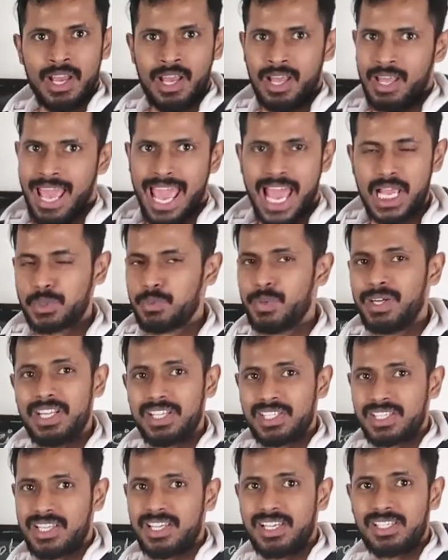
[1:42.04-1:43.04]
as we
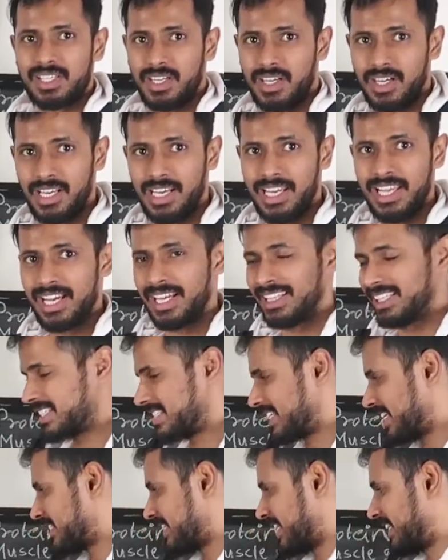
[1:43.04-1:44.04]
discussed earlier,
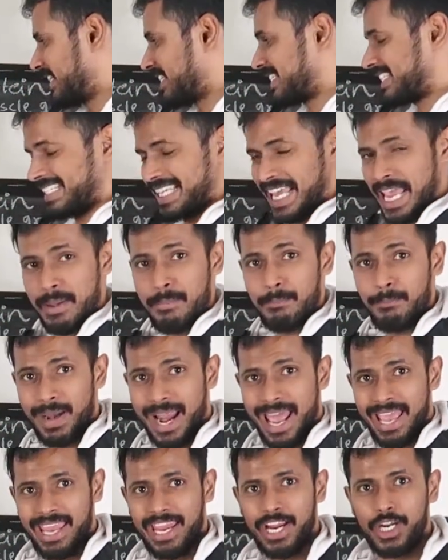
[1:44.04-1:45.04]
this is in the same
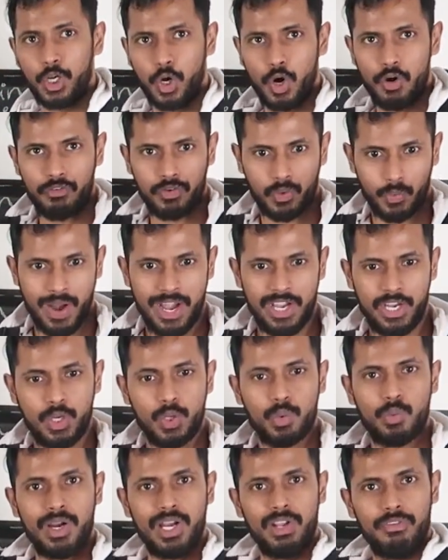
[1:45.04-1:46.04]
bracket of 20
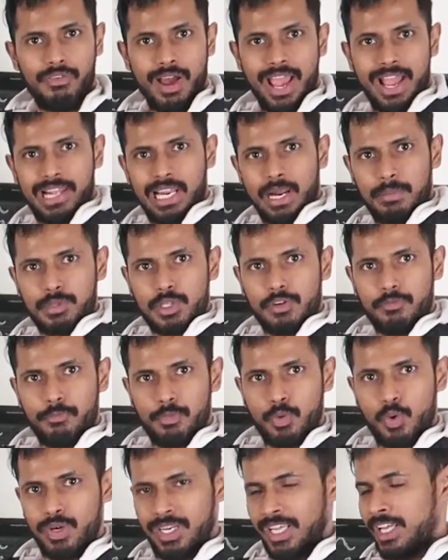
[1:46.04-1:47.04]
to 25 grams of
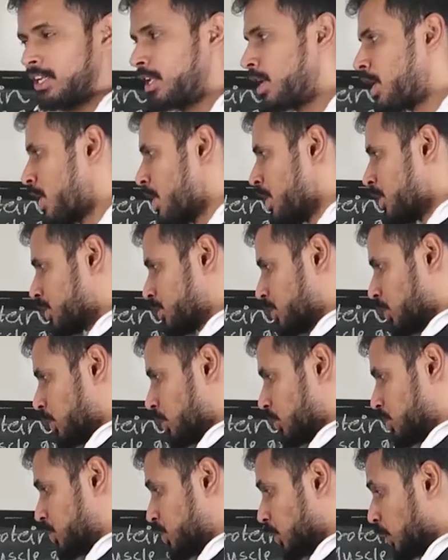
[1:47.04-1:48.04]
protein.
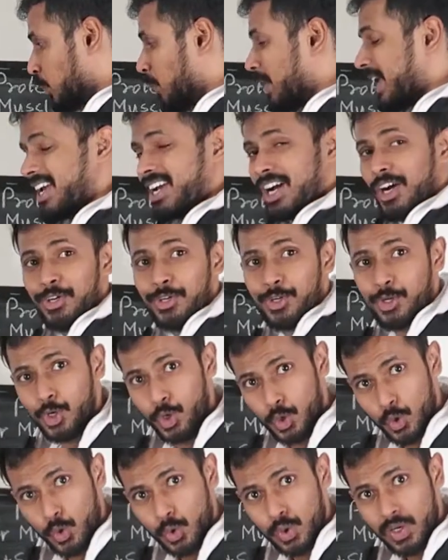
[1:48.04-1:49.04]
So should we
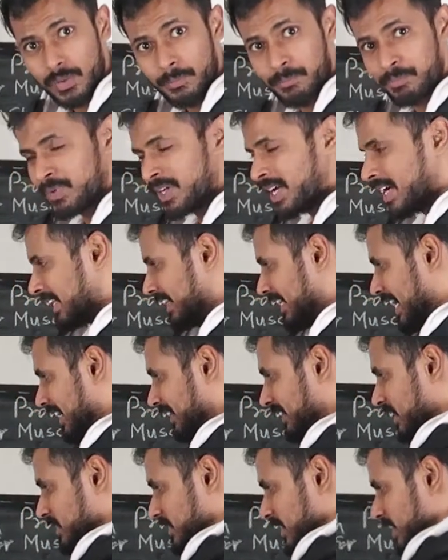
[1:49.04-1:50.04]
conclude
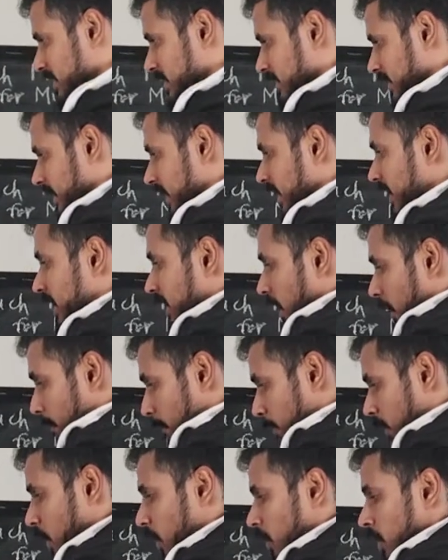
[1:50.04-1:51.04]
that this is the
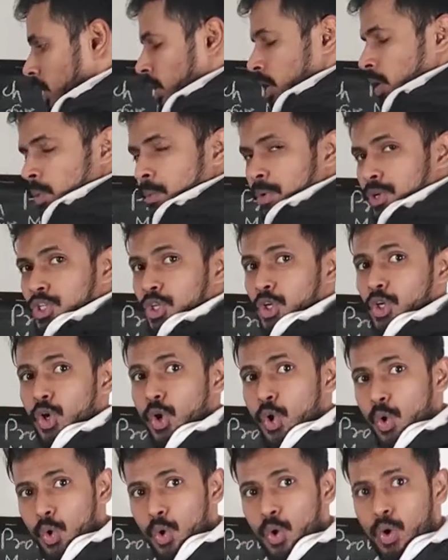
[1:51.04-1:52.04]
number we
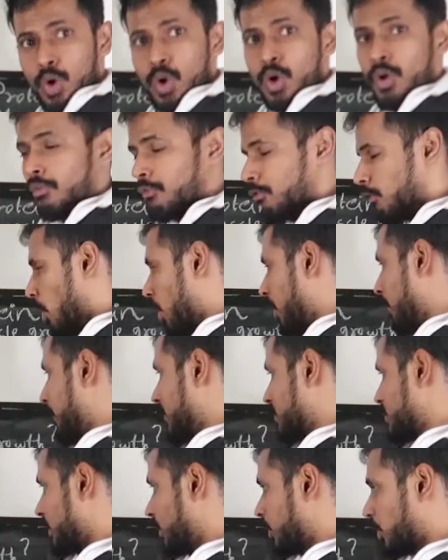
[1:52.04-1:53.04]
should go for
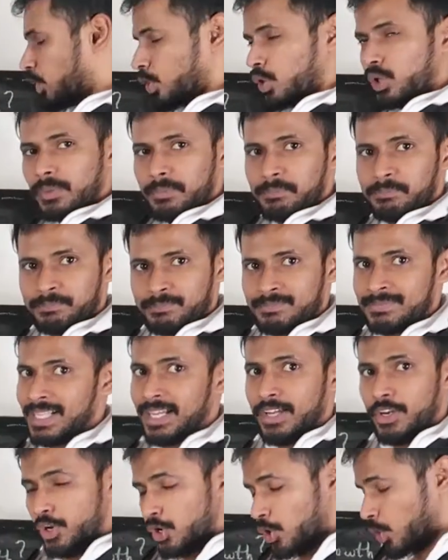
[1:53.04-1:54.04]
muscle growth?
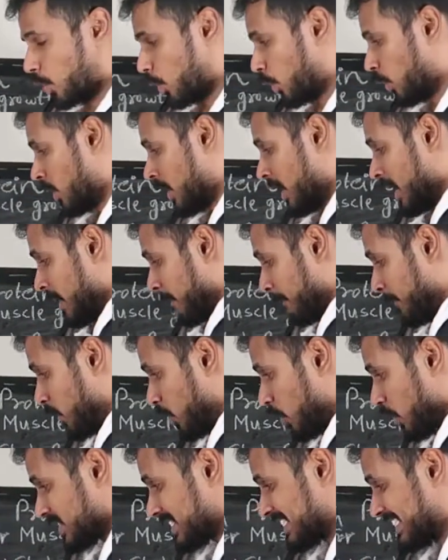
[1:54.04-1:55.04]
No,
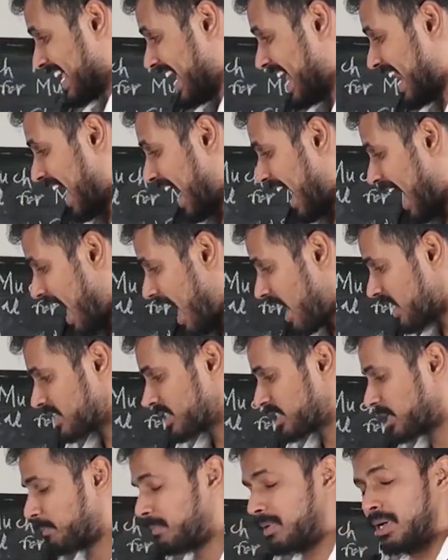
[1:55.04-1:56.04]
because there are
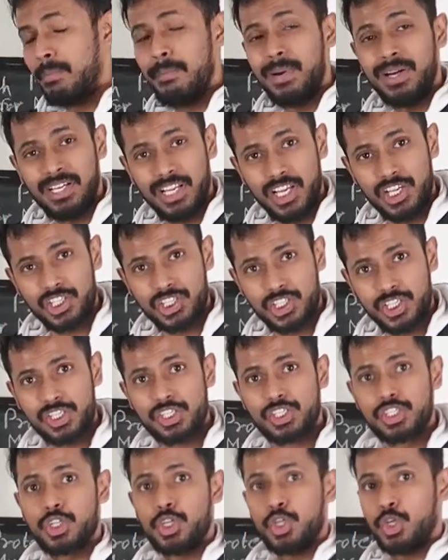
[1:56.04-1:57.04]
some
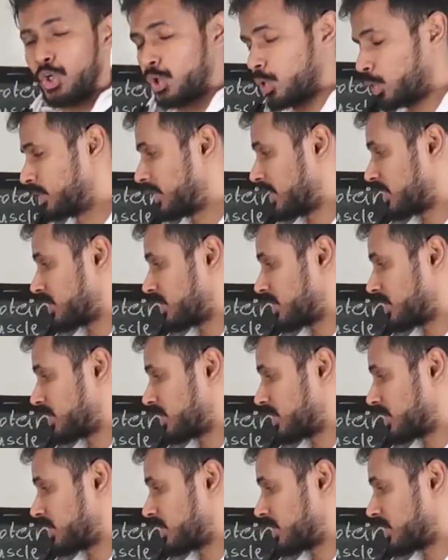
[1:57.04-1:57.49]
limitations to this